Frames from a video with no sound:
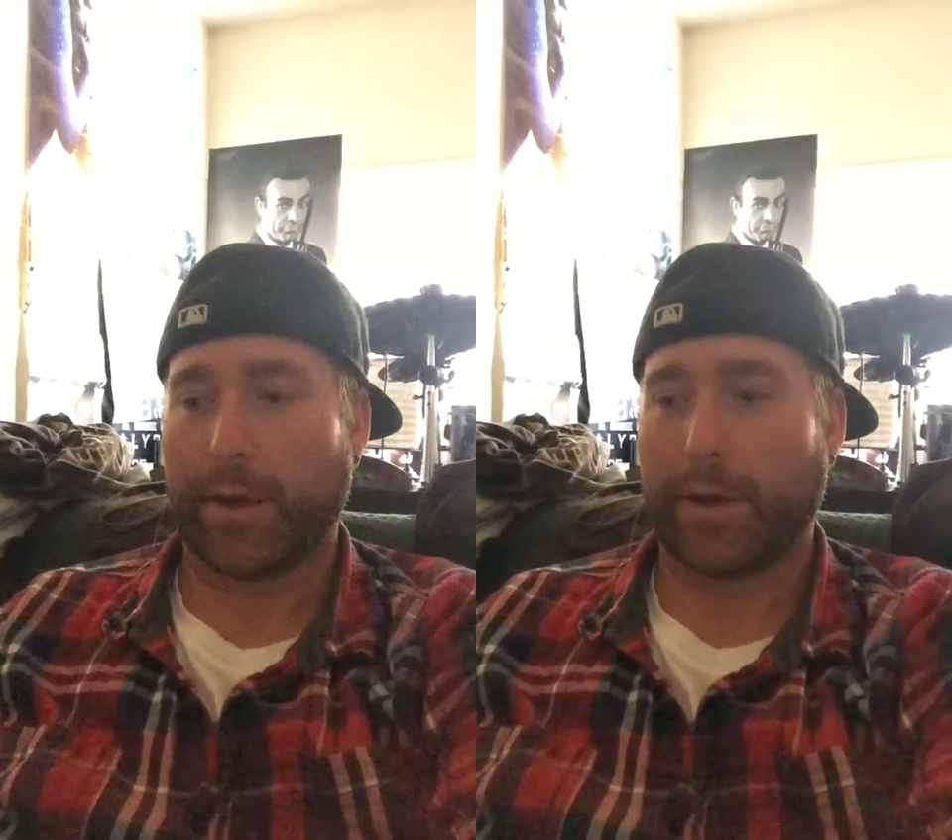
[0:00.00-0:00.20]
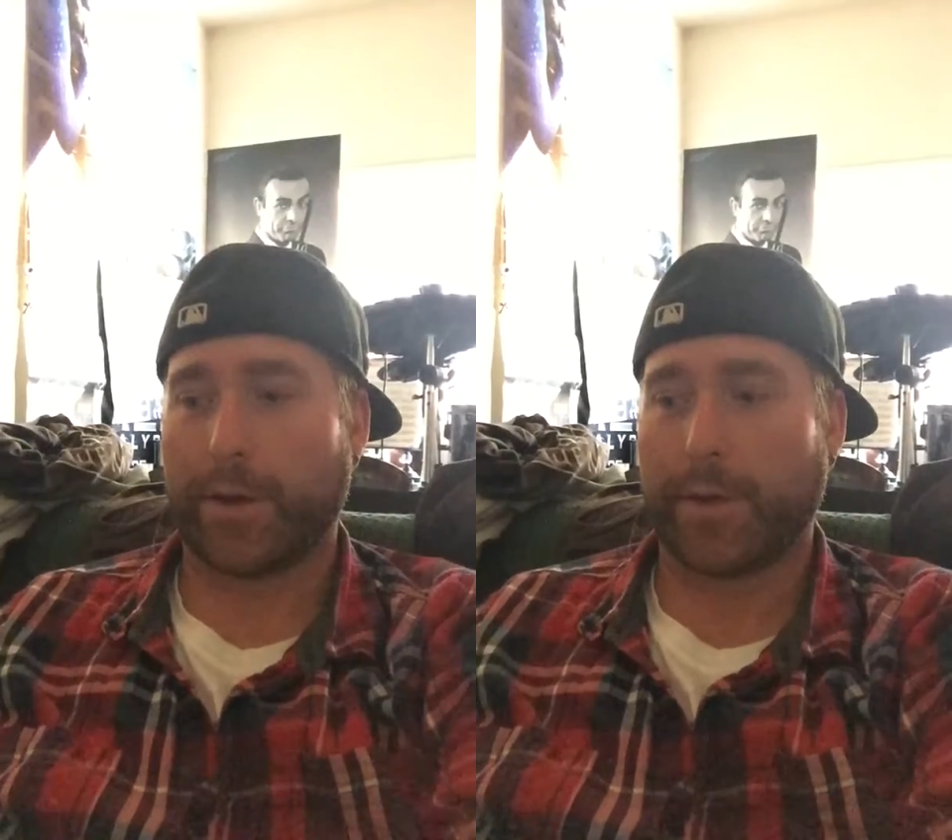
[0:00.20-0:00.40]

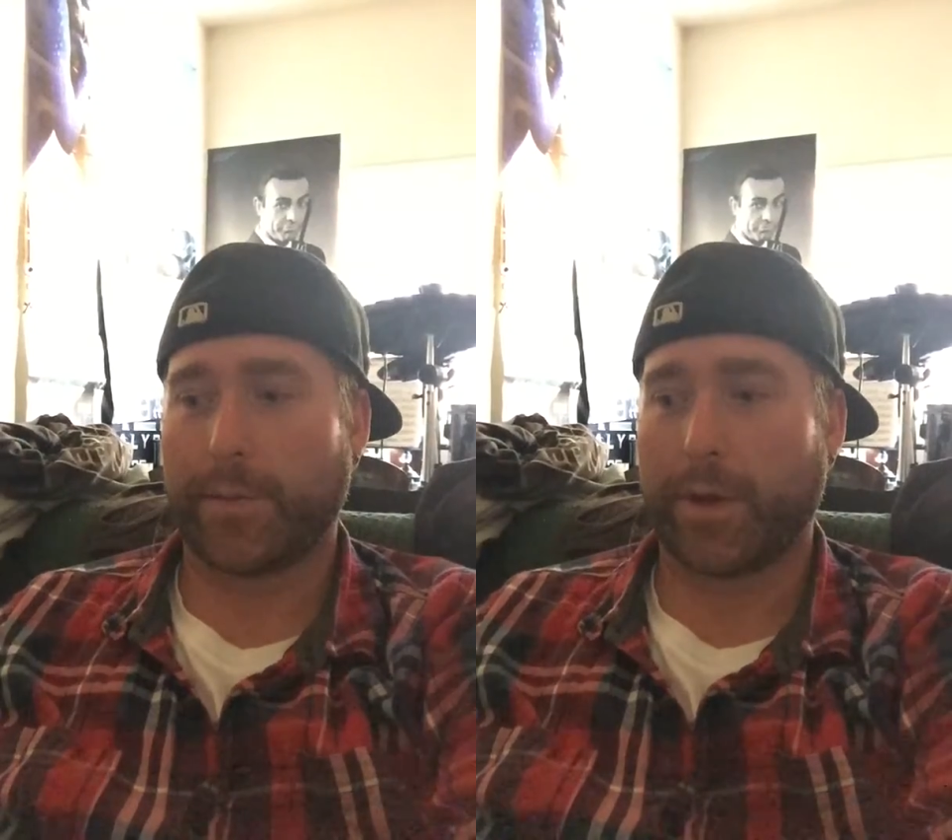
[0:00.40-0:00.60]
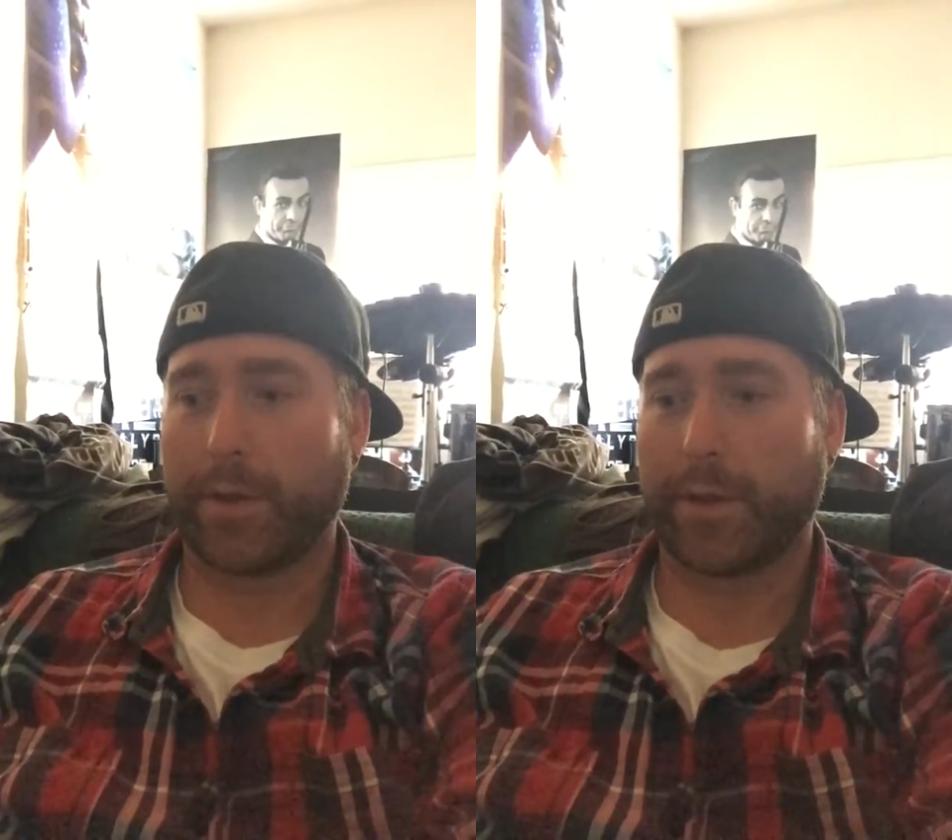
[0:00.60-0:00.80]

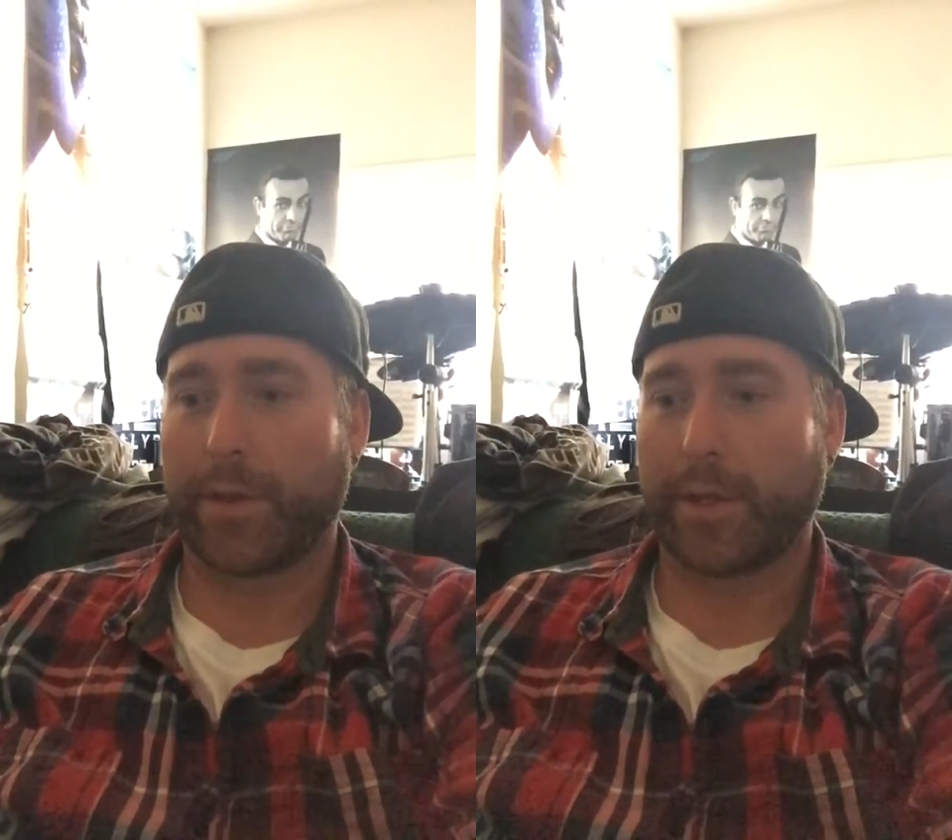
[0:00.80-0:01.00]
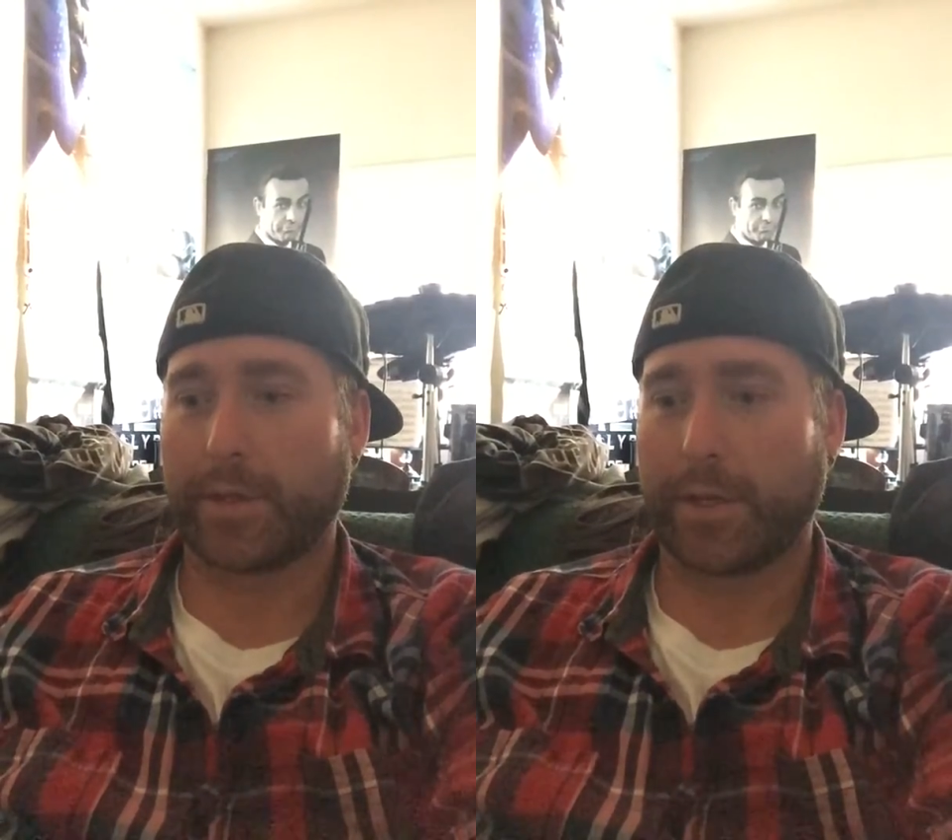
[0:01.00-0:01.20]
know. All the
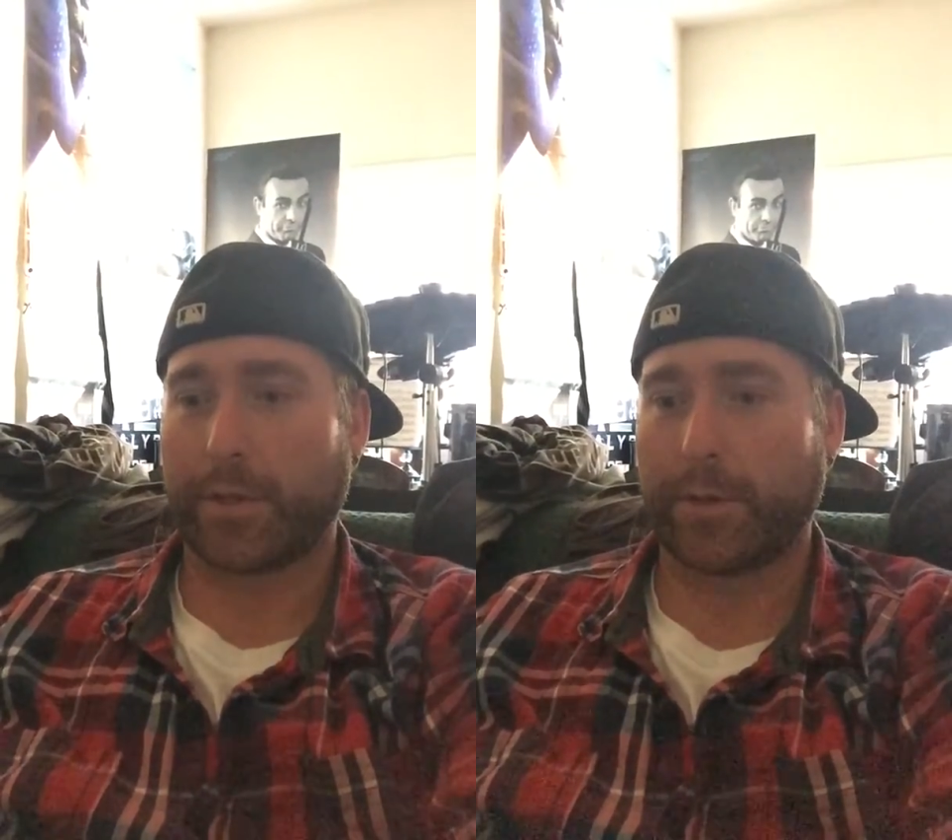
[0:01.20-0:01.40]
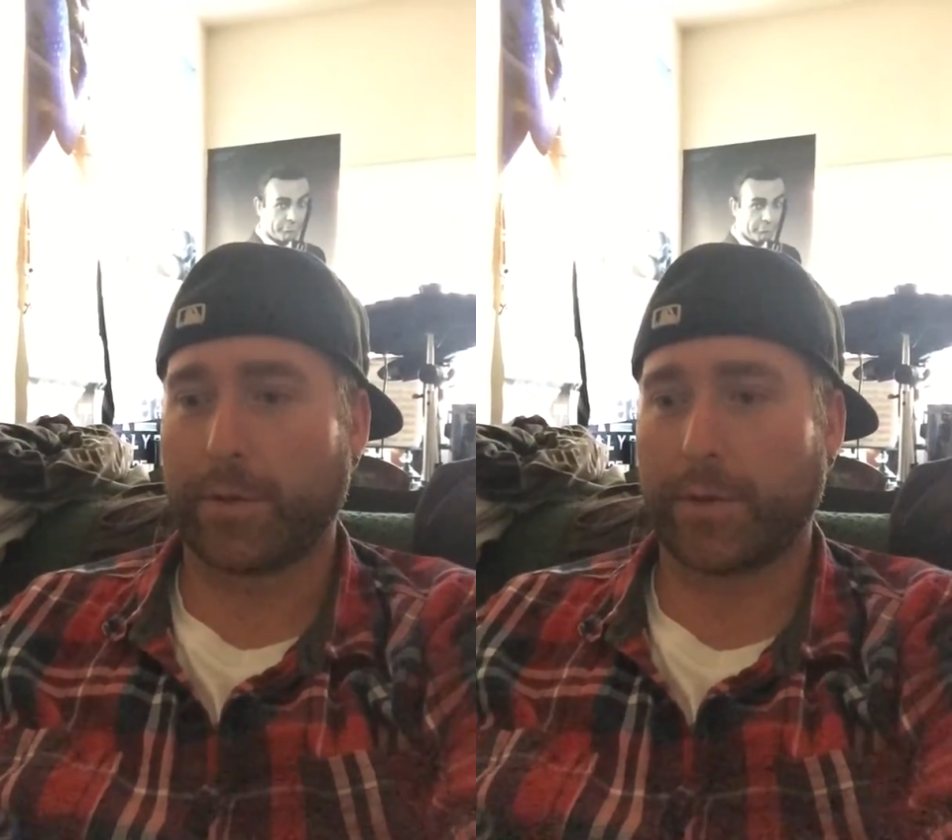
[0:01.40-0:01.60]
things I
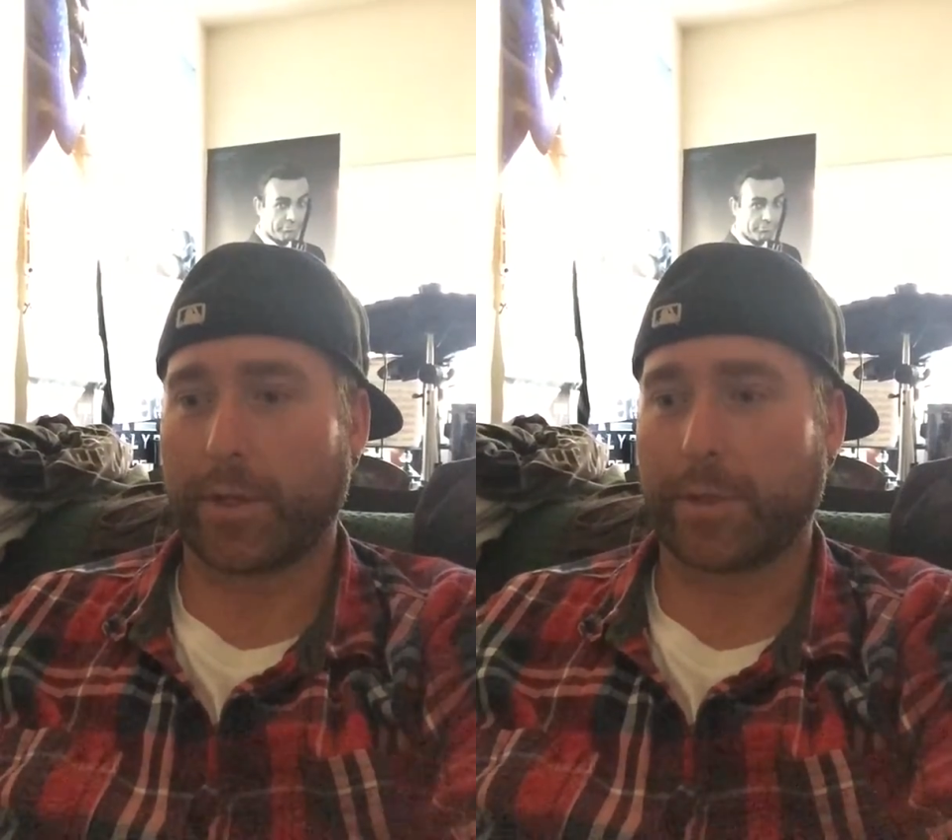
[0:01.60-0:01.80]
do and